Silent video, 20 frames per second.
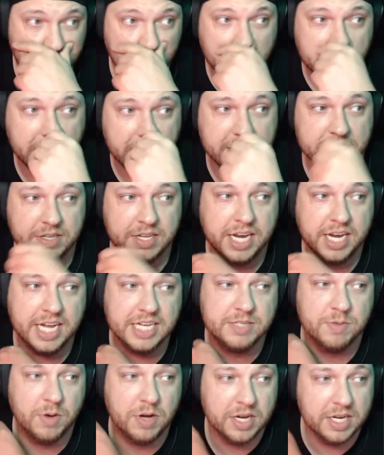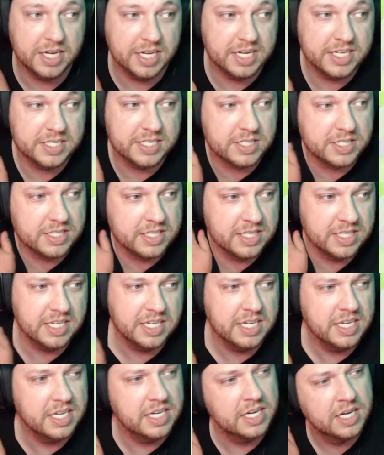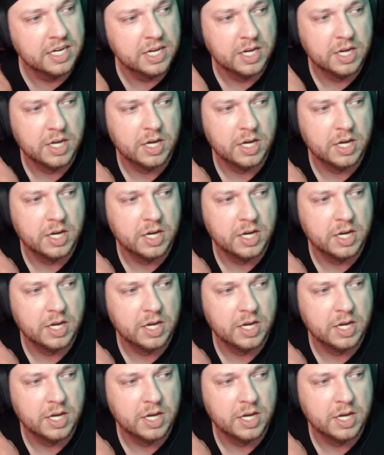Okay, so the next one is the